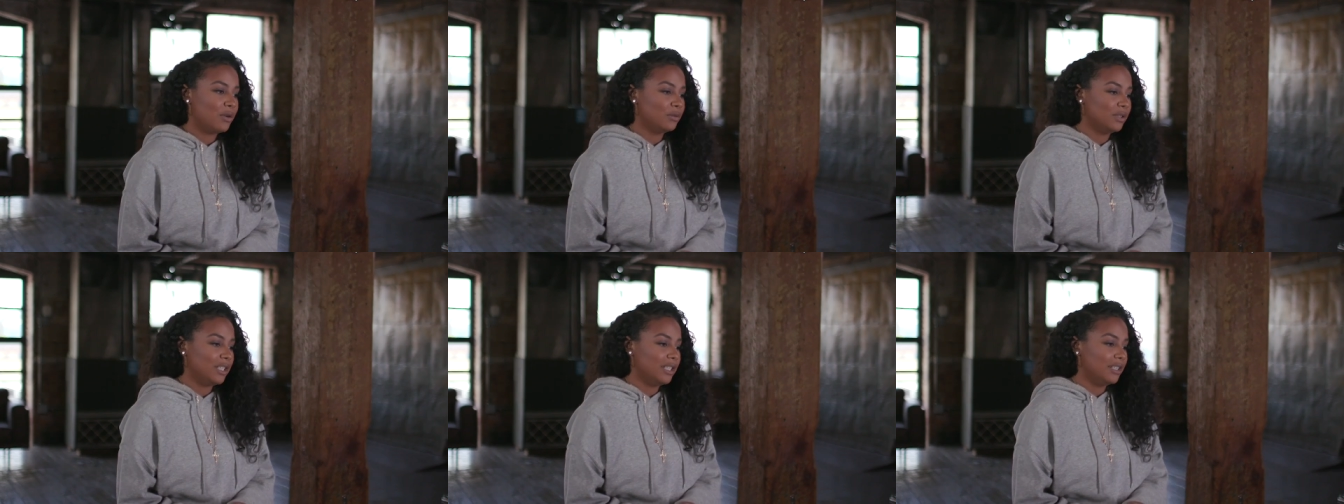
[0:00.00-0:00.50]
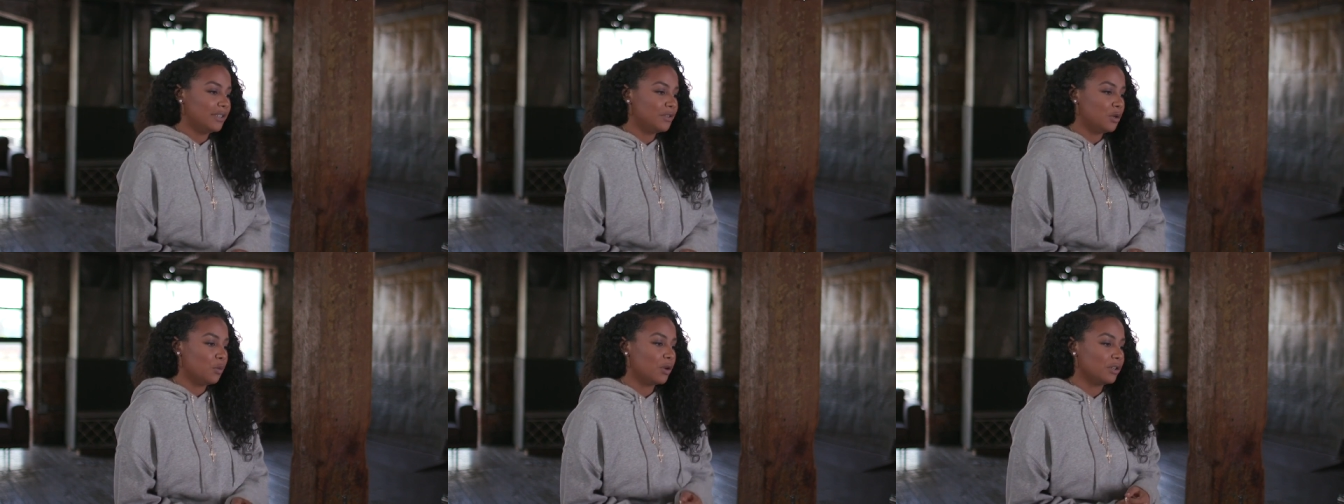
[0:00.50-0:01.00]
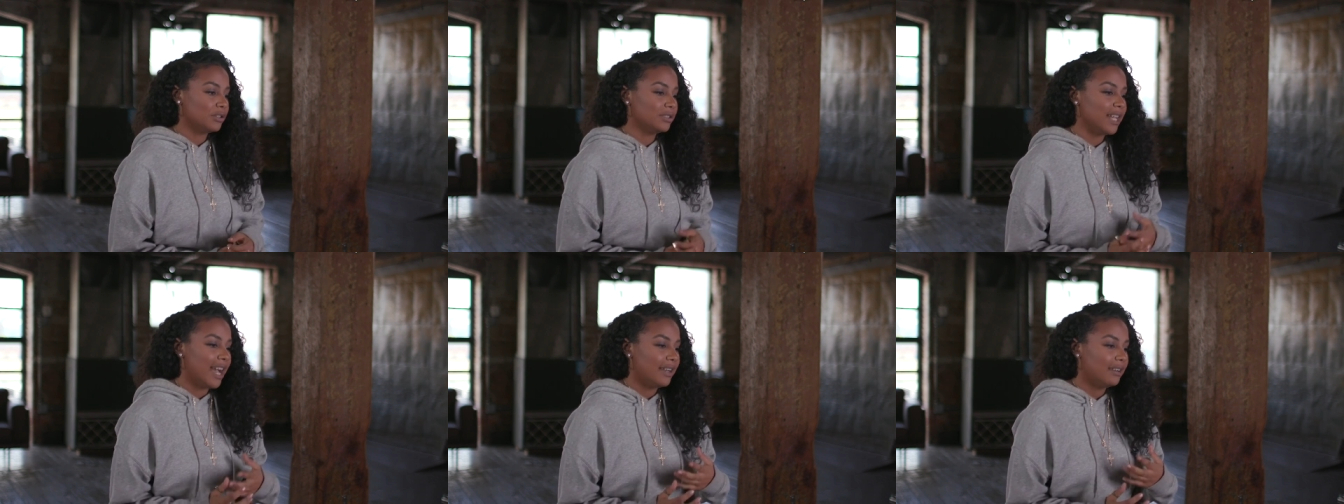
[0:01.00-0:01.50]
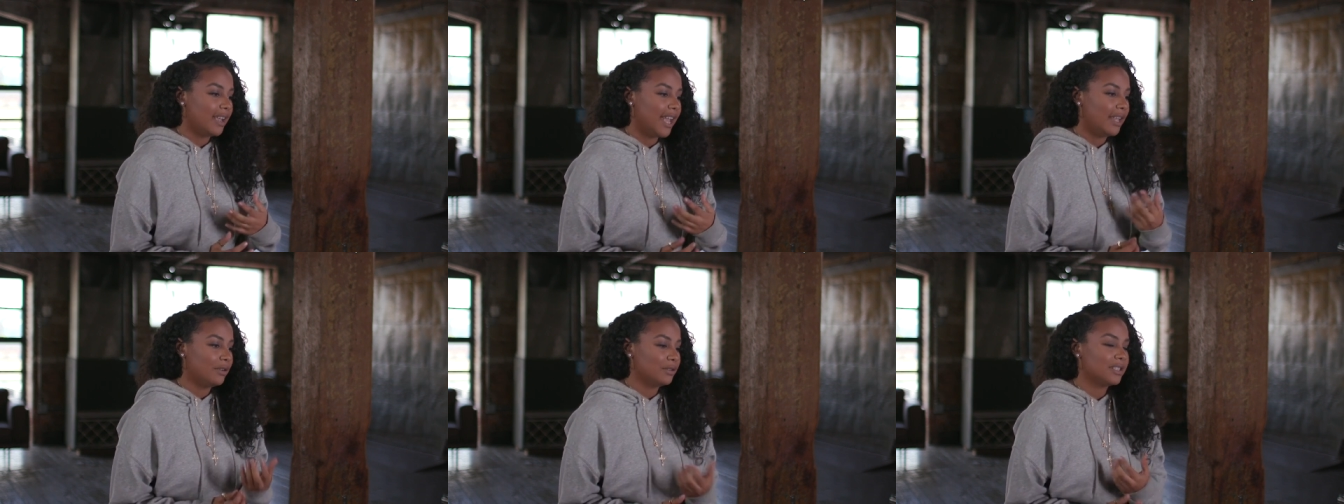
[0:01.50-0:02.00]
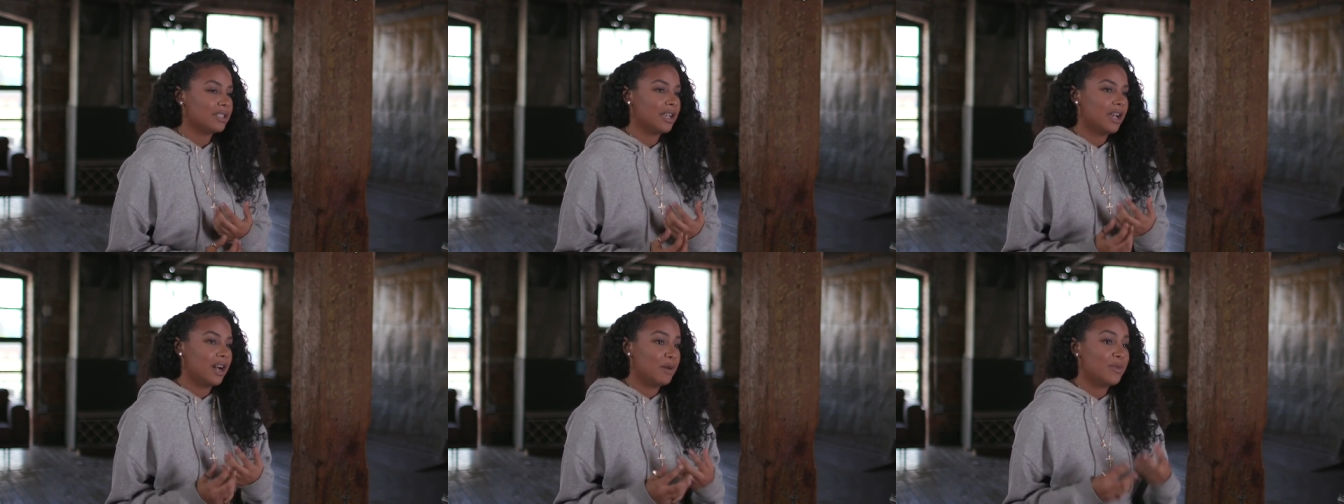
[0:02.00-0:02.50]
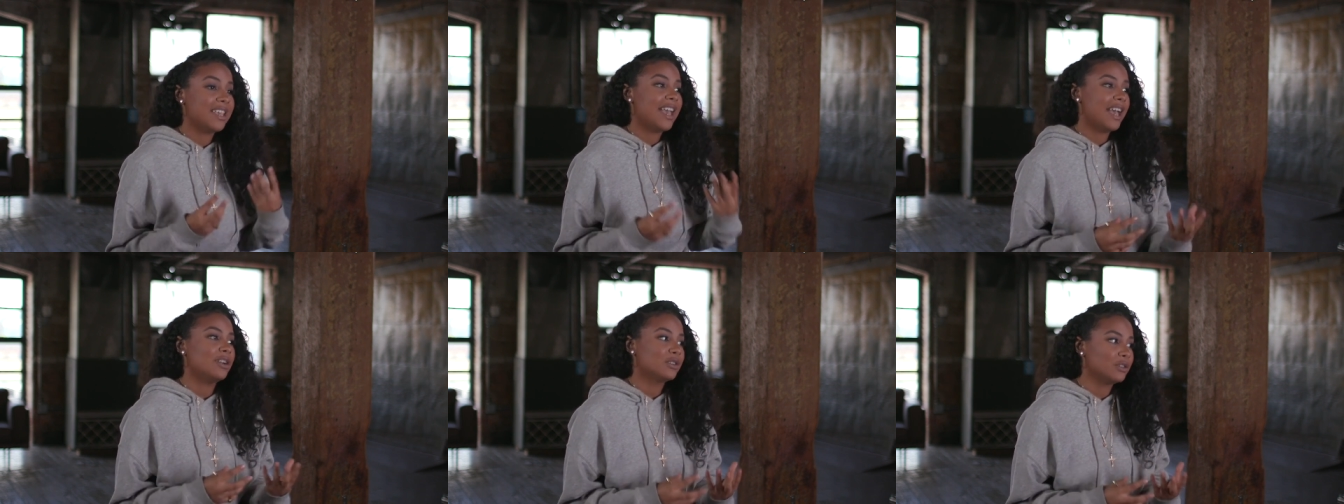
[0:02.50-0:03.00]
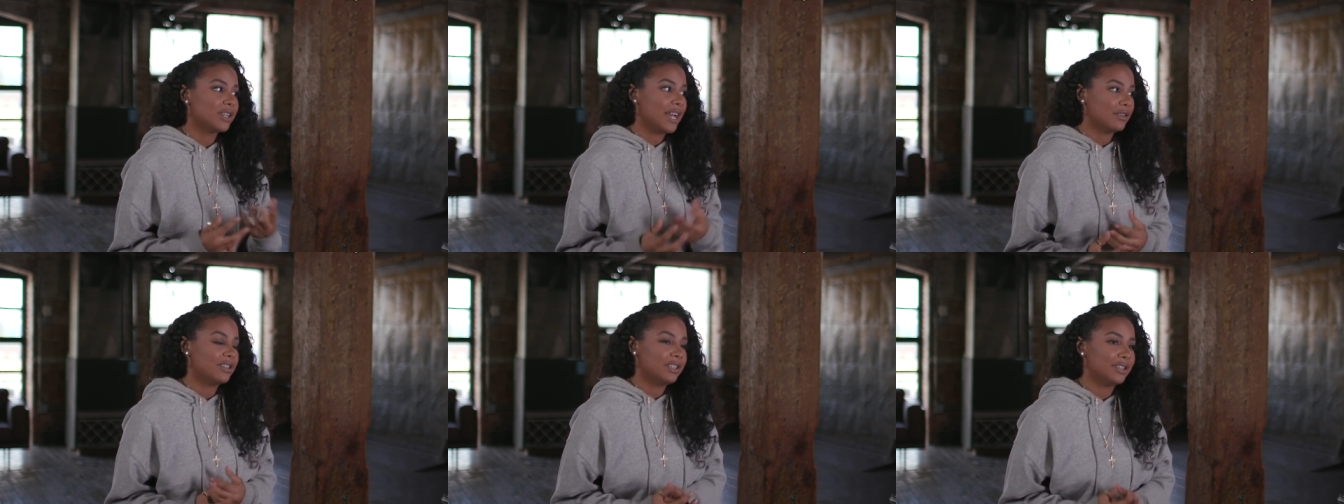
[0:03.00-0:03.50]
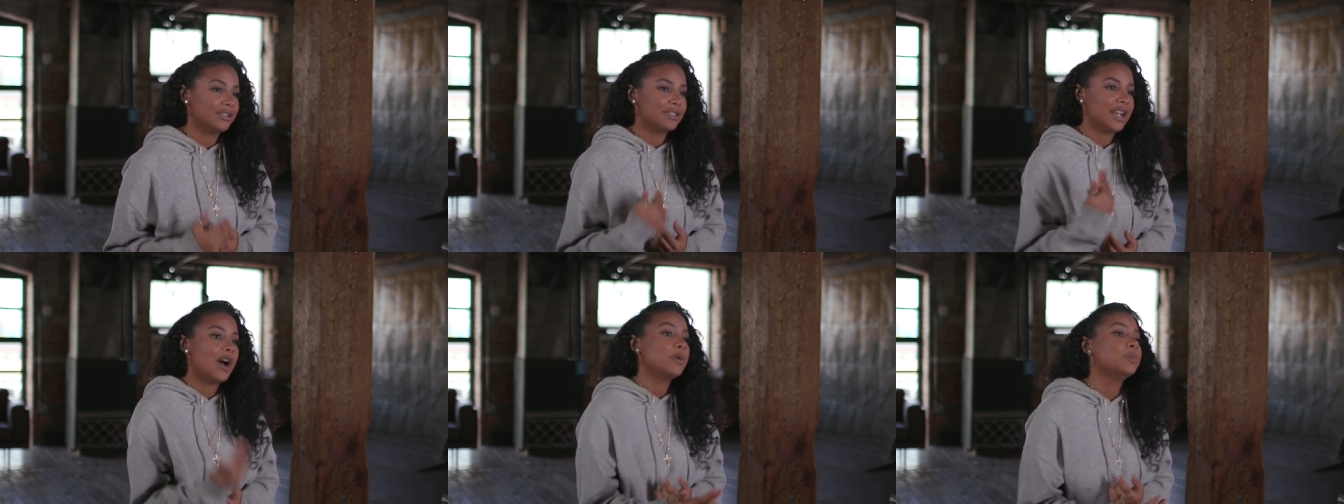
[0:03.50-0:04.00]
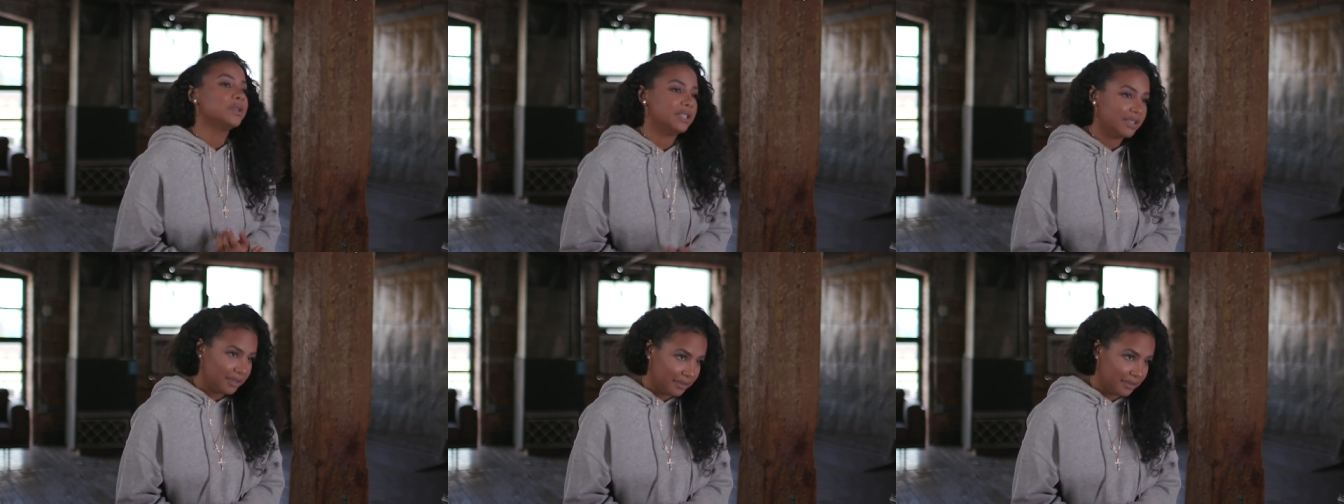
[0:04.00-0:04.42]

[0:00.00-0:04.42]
only live in a world that handles a mechanical calculator's output.